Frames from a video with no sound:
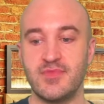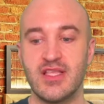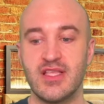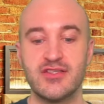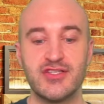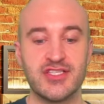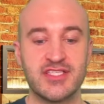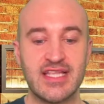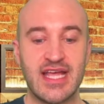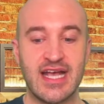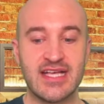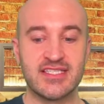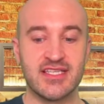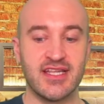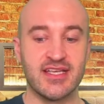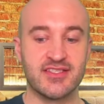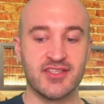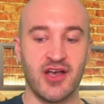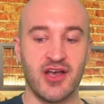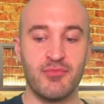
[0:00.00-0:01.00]
just as an
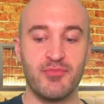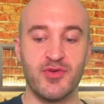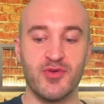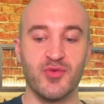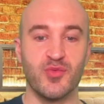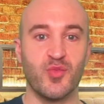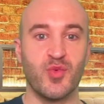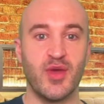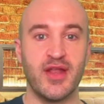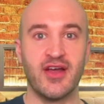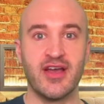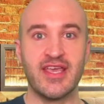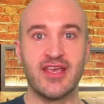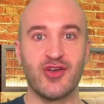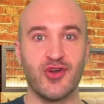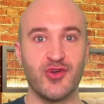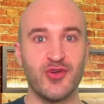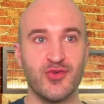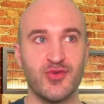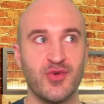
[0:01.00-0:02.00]
example, when I
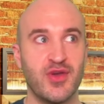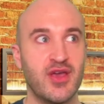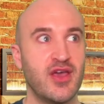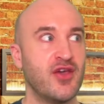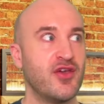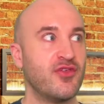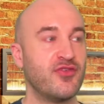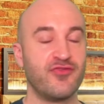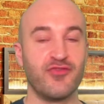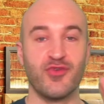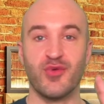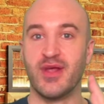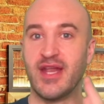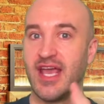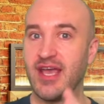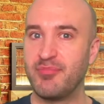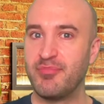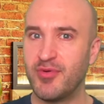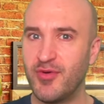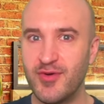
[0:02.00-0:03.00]
go through an
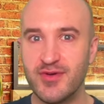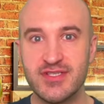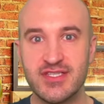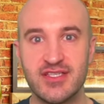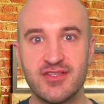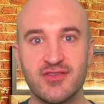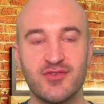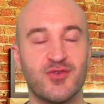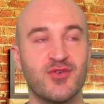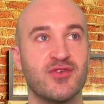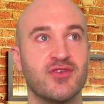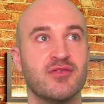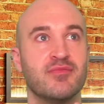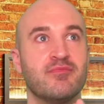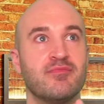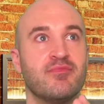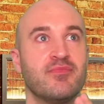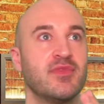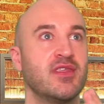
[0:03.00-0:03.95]
airport or